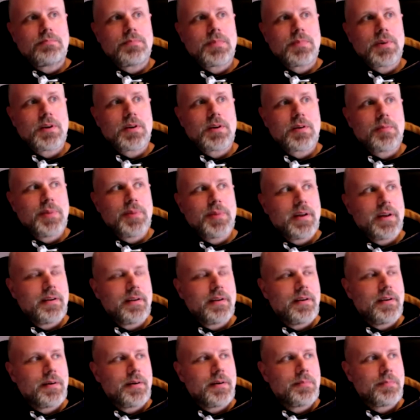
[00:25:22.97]
don't know if you
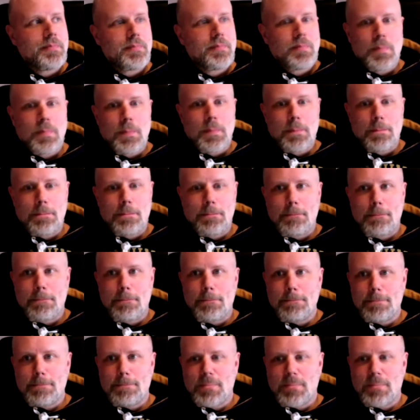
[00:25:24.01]
know. It's okay if you don't.